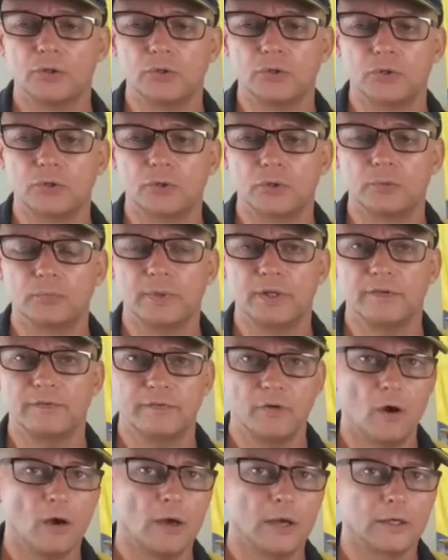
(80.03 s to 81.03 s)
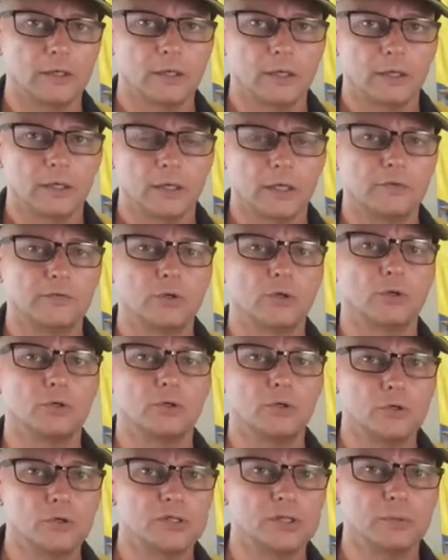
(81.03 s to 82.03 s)
you could be fined. If you're
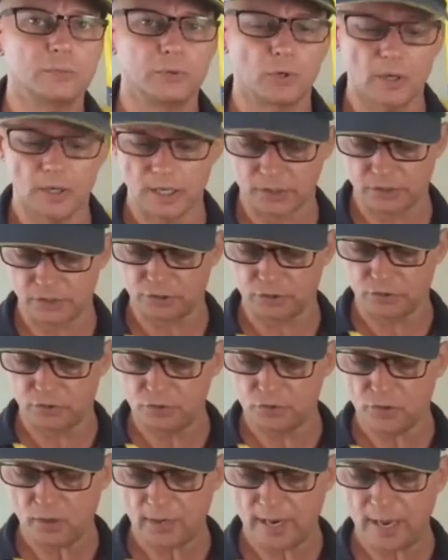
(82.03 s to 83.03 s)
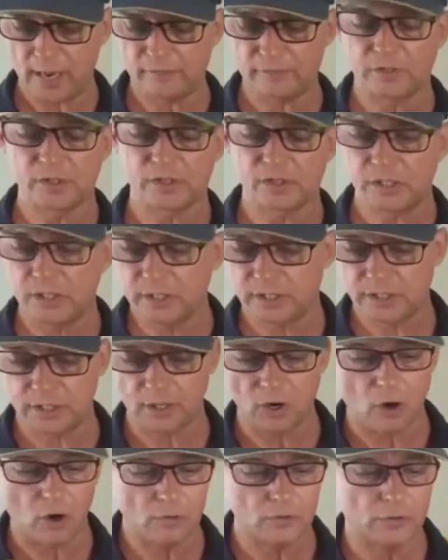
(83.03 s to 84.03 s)
using products that do not have the
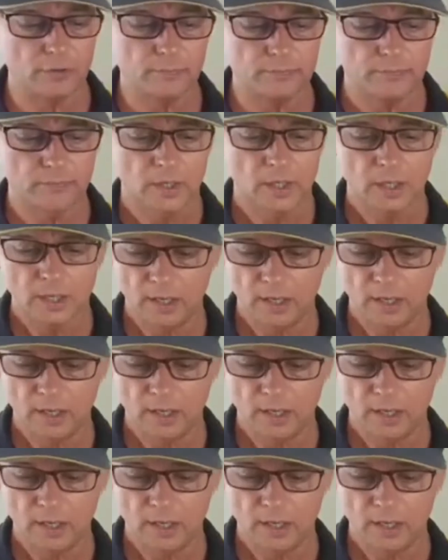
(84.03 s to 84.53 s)
CTIC on them,